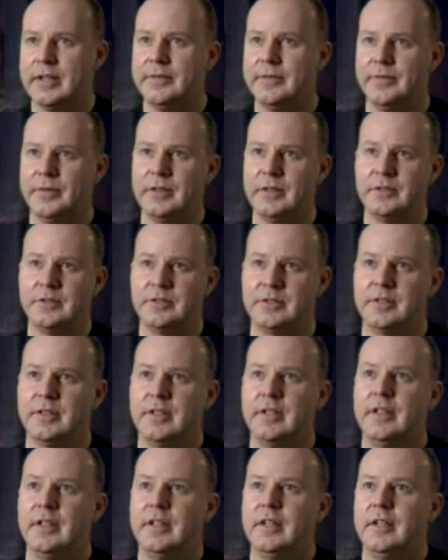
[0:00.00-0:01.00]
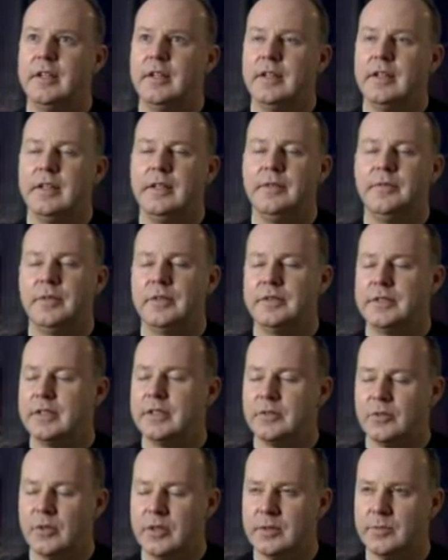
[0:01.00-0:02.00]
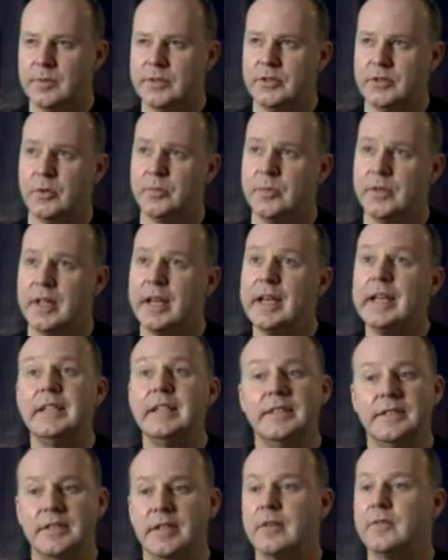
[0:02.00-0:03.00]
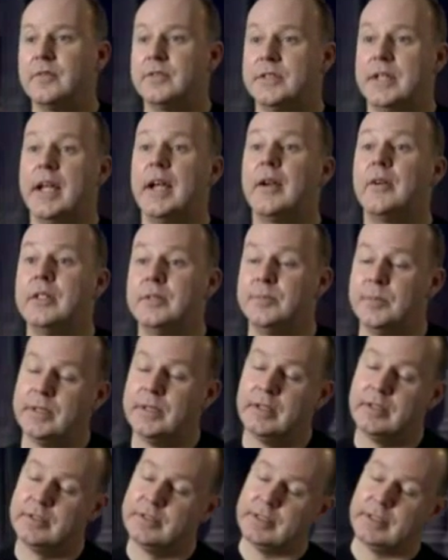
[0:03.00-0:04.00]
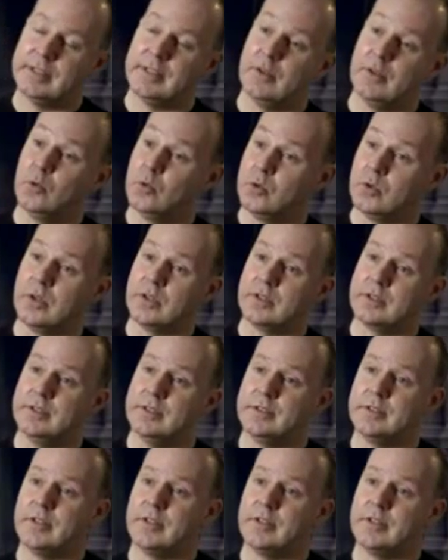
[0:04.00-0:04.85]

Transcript: He feels incredibly strong, but then he discovers that Harry's been hunting Horcruxes.